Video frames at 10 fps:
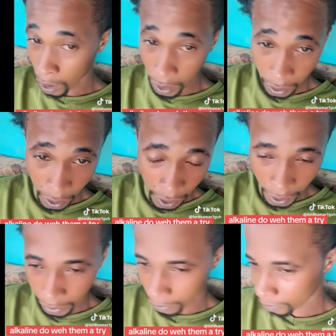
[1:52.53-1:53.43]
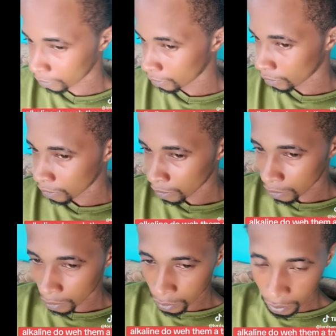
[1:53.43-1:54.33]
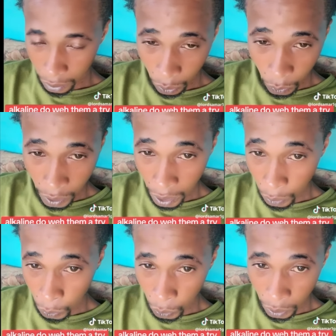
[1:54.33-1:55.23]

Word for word: Alkaline. You know what that do?